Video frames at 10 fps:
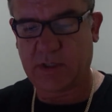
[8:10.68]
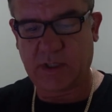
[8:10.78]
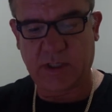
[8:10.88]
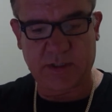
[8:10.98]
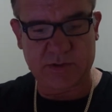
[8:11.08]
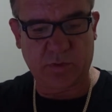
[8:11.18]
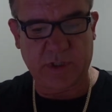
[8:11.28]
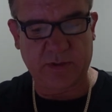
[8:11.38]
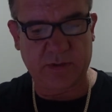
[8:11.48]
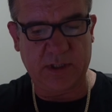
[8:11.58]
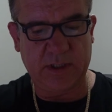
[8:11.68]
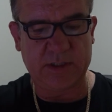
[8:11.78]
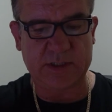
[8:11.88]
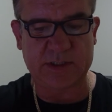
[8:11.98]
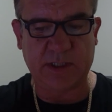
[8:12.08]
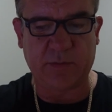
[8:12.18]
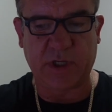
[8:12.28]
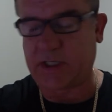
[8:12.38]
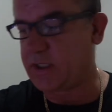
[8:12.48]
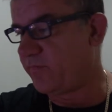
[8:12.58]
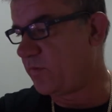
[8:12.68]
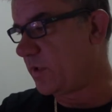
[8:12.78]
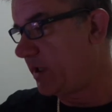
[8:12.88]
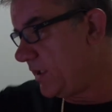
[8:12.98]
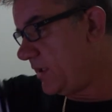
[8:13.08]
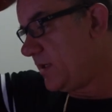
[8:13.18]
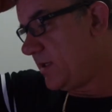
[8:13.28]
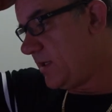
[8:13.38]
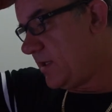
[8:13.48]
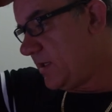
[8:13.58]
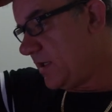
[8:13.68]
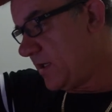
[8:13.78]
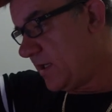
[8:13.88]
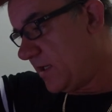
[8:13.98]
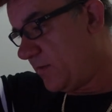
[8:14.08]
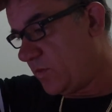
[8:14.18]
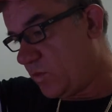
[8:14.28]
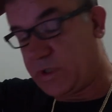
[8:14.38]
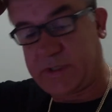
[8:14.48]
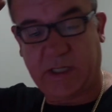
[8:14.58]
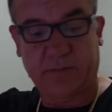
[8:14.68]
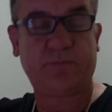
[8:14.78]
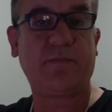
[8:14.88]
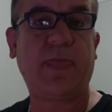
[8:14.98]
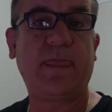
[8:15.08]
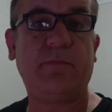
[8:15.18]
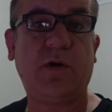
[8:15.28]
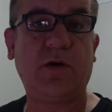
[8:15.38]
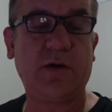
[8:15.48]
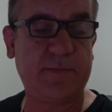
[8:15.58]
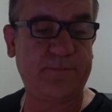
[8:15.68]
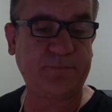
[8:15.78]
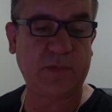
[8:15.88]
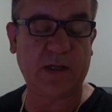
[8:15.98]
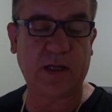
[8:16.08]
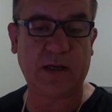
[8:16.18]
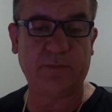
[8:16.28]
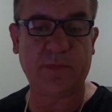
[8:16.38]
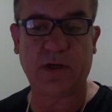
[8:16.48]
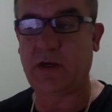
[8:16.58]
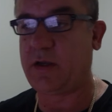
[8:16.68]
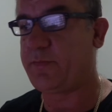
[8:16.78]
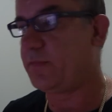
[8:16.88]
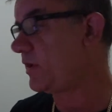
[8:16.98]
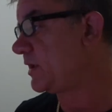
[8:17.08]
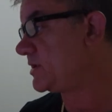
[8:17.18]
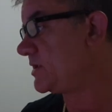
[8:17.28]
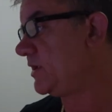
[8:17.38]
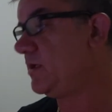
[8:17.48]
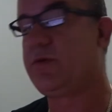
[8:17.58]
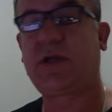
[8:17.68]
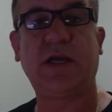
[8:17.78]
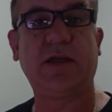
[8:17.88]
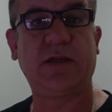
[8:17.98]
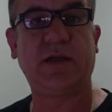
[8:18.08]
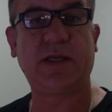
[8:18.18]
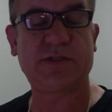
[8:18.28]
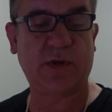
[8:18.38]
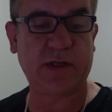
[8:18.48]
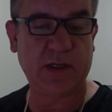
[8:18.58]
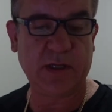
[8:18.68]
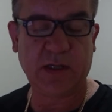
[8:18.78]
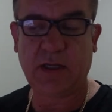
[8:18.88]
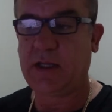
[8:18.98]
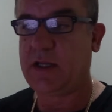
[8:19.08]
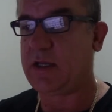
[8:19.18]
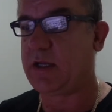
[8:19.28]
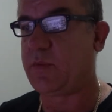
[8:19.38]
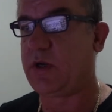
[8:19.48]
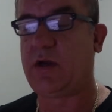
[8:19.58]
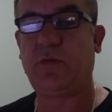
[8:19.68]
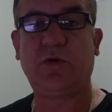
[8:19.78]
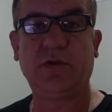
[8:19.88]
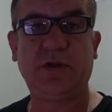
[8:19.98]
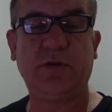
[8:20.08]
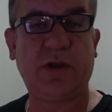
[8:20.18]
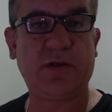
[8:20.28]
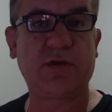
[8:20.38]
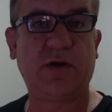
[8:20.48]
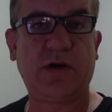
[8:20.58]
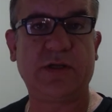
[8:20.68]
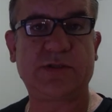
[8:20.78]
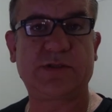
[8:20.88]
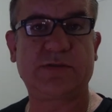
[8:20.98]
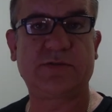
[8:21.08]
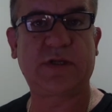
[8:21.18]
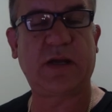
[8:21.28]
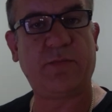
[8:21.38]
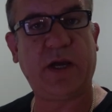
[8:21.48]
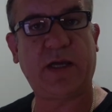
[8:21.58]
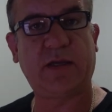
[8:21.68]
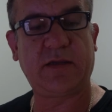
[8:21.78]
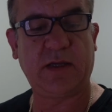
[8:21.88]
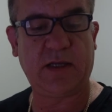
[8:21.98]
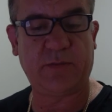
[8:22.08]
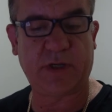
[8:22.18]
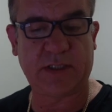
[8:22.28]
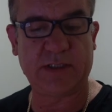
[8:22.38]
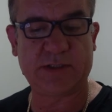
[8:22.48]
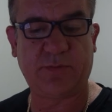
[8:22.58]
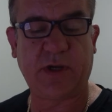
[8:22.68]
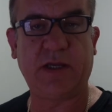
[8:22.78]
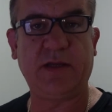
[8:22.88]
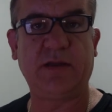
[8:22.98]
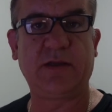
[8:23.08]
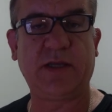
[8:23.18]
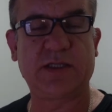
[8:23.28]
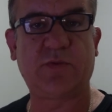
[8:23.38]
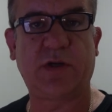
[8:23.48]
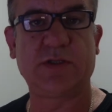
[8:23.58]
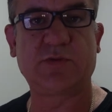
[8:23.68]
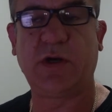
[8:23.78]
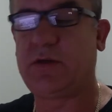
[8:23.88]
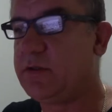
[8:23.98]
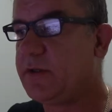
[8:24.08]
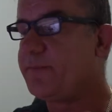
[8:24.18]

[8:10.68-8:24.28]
has won the December giveaway. Well done, Bong. I hope I can see you again in the next one. I hope all of you other guys come back and participate in the next one as well.